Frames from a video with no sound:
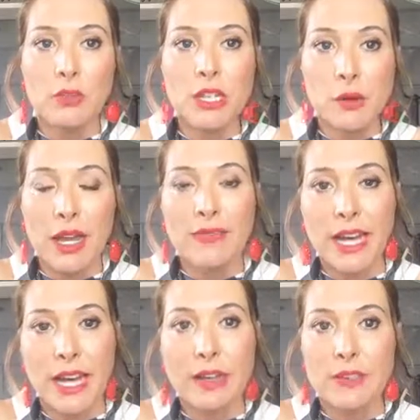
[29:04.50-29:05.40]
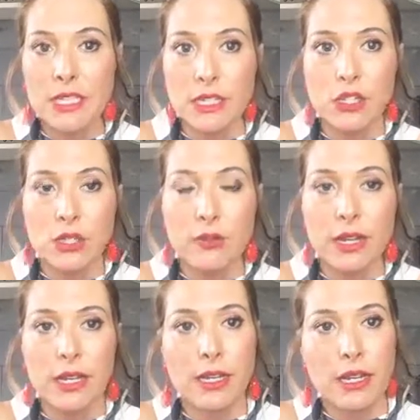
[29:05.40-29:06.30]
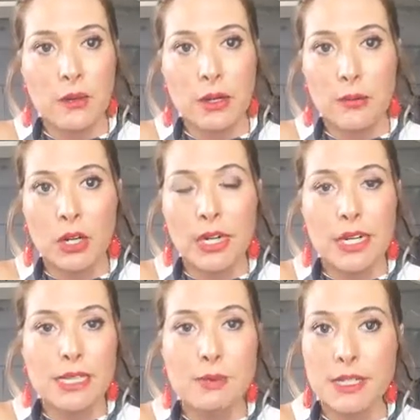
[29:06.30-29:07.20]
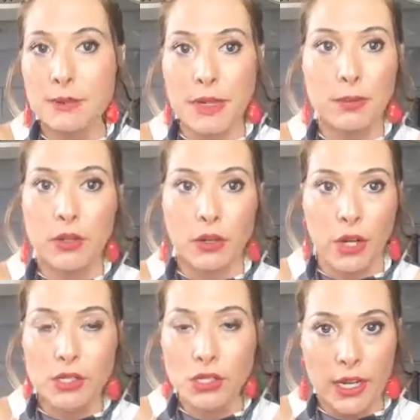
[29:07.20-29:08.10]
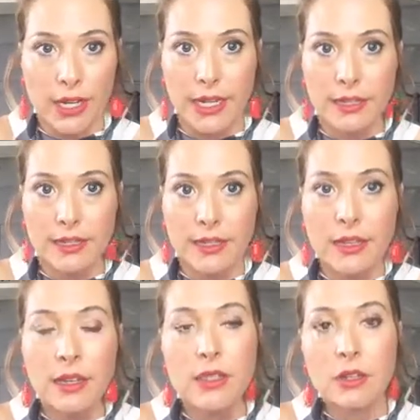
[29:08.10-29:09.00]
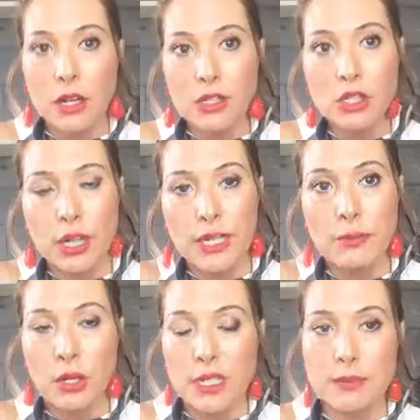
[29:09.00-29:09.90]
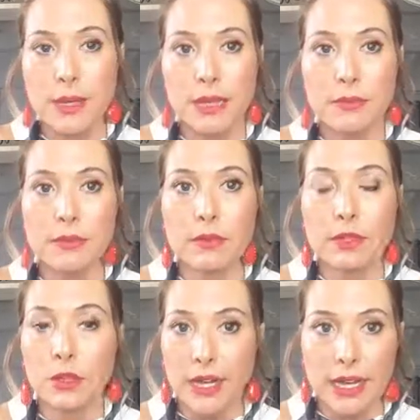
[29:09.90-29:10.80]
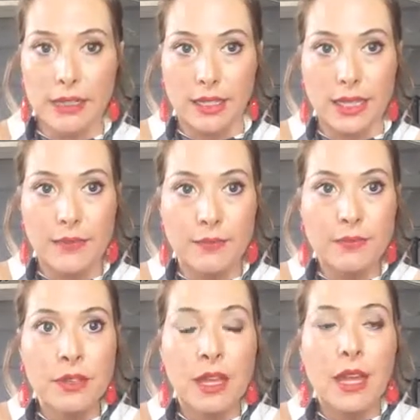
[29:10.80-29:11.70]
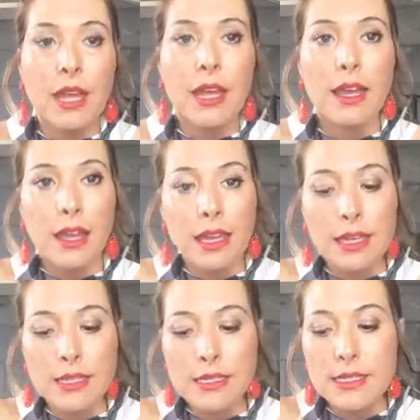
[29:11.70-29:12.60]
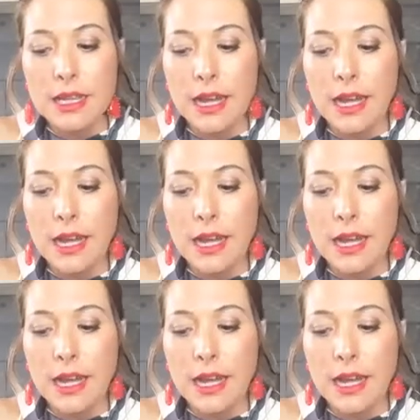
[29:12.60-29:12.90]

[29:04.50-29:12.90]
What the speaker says: you don't have a high retention rate in network marketing is because people are not trained. They're not trained to prospect correctly. And